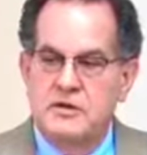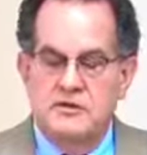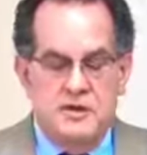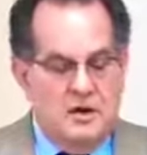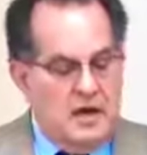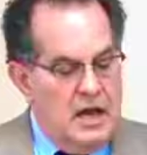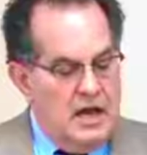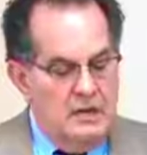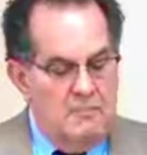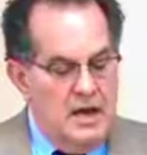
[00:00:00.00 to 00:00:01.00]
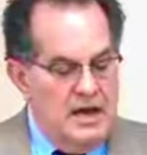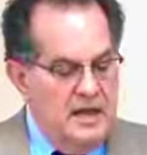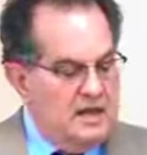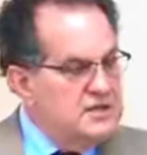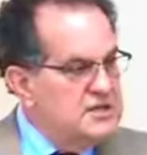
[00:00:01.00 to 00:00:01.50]
There's a lot of
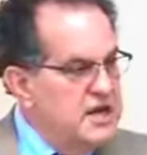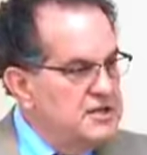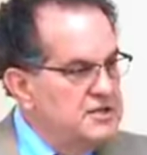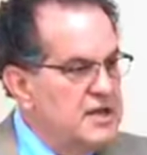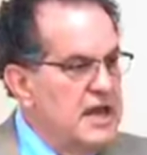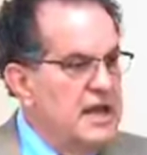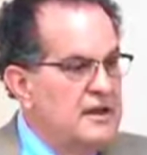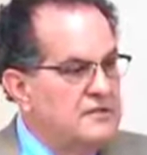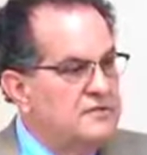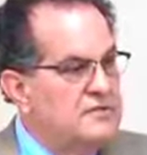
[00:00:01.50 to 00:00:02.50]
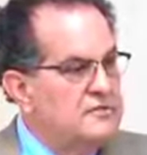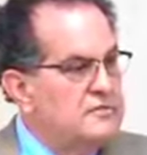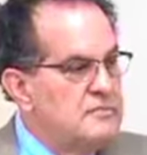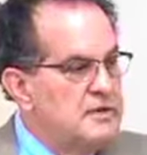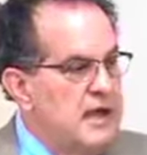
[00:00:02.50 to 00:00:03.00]
money that exchanges
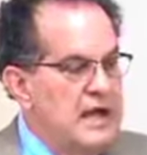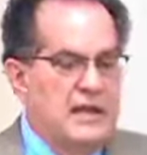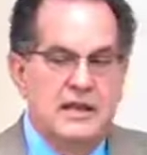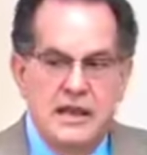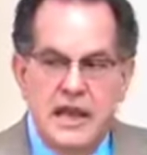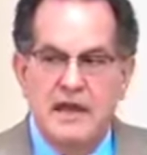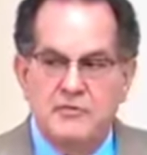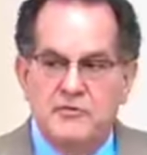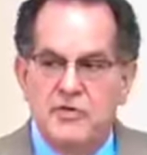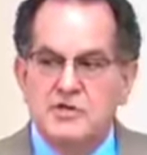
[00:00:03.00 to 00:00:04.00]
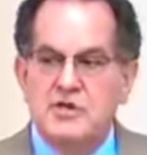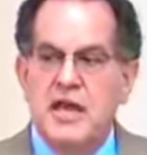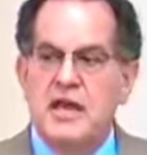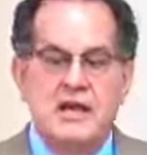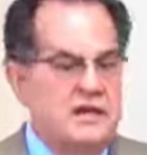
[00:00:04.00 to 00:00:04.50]
hands today in the name of
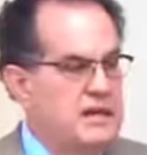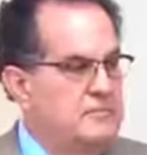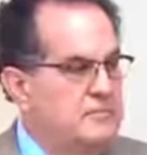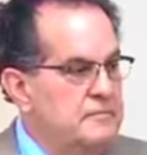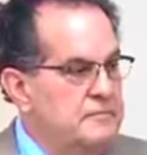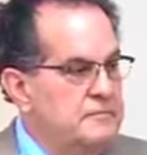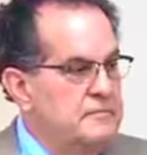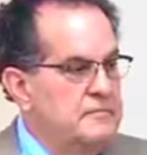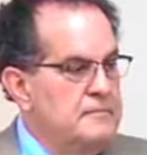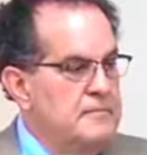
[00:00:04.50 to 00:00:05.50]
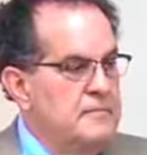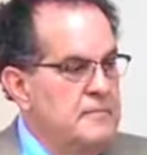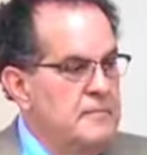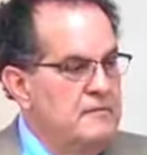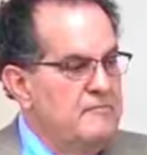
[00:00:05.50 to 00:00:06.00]
Christianity.
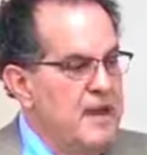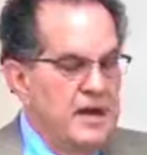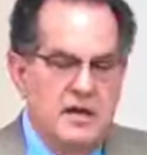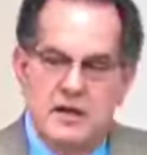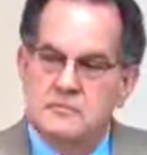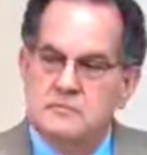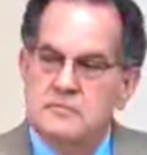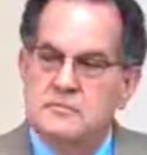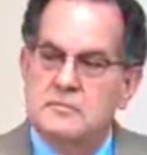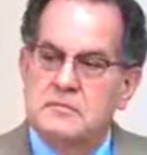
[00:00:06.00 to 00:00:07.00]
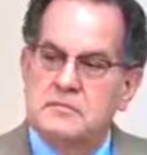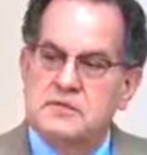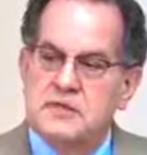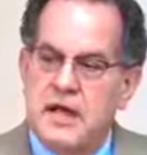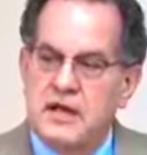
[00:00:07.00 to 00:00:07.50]
They've made it a,
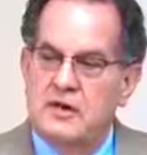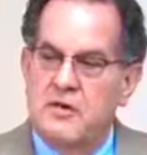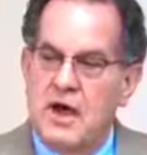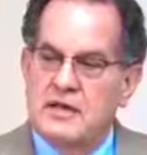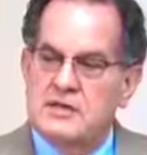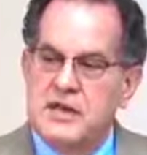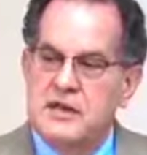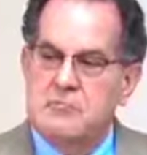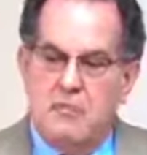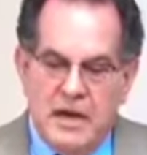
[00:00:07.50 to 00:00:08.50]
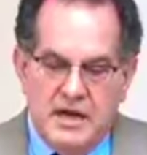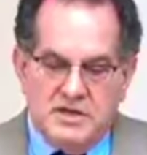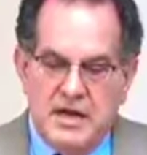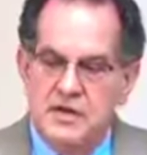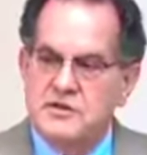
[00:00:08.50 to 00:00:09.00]
just like in Christ's day, the money
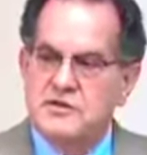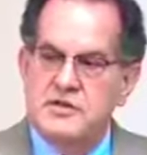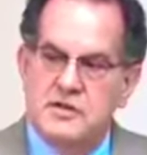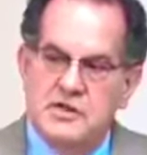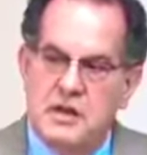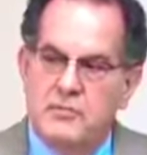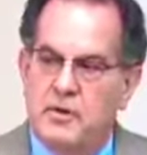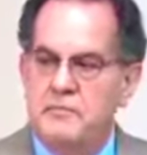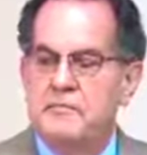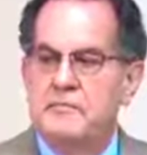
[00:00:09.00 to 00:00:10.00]
changers in the temple.